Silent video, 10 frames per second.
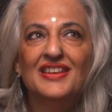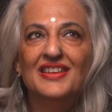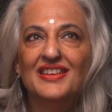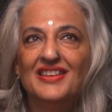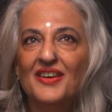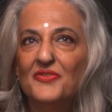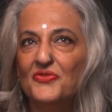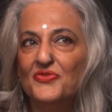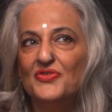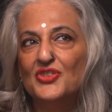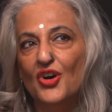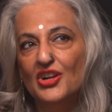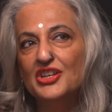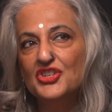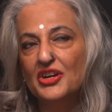enough
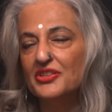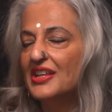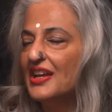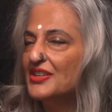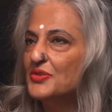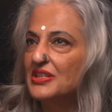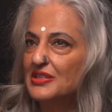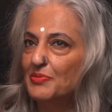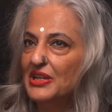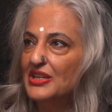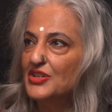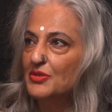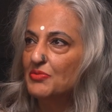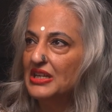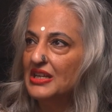knowledge out there to explain to
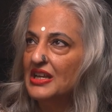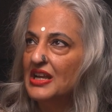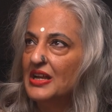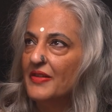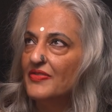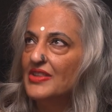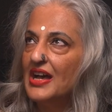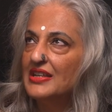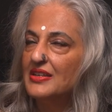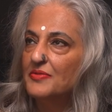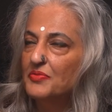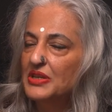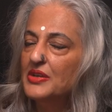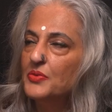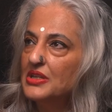me that
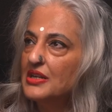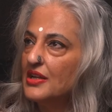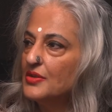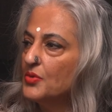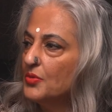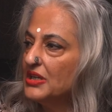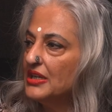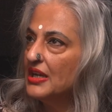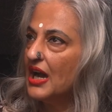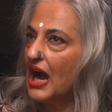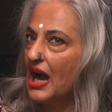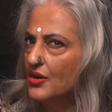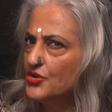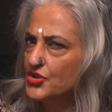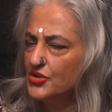being with another woman,
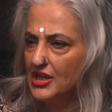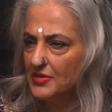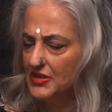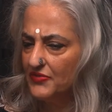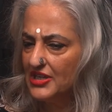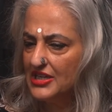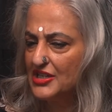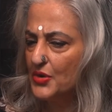how should I be flirting?